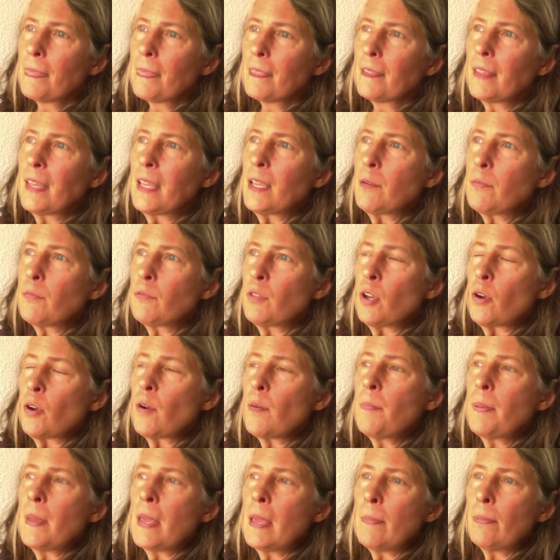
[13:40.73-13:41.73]
Like, there
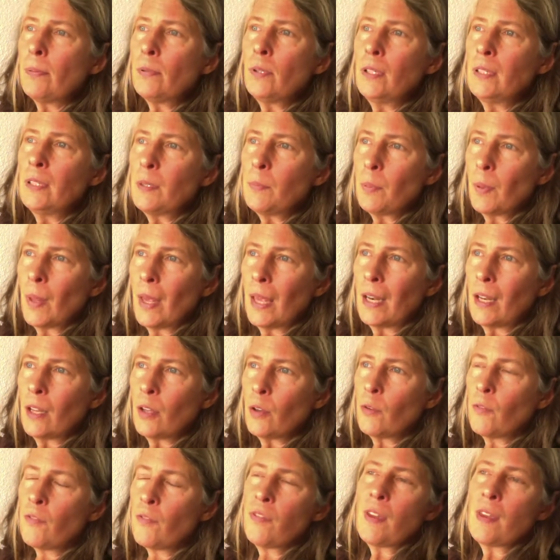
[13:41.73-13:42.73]
are people on the planet
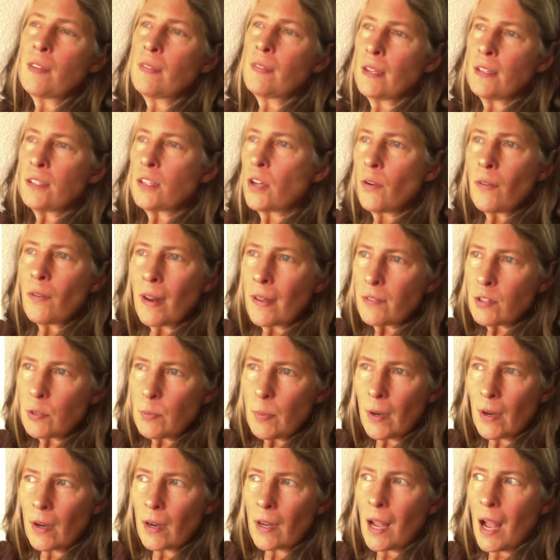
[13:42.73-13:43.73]
who think they don't have
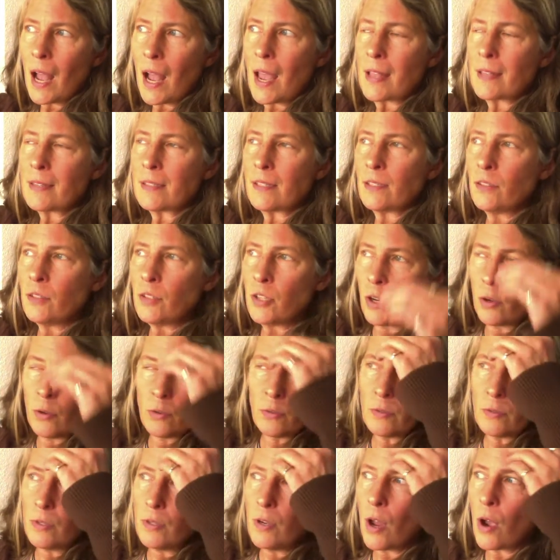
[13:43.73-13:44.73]
spirit guides and
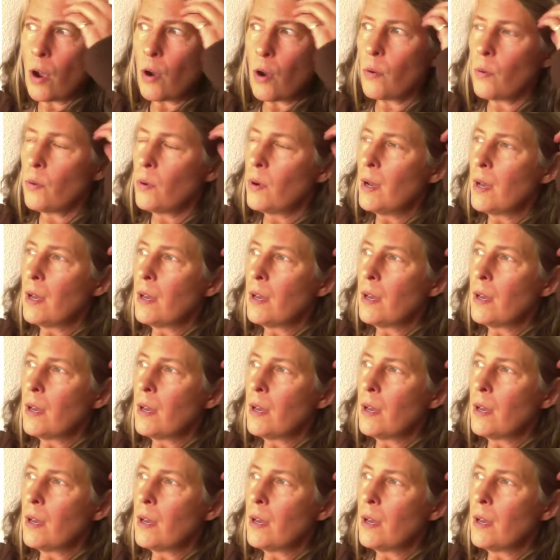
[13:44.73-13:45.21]
don't know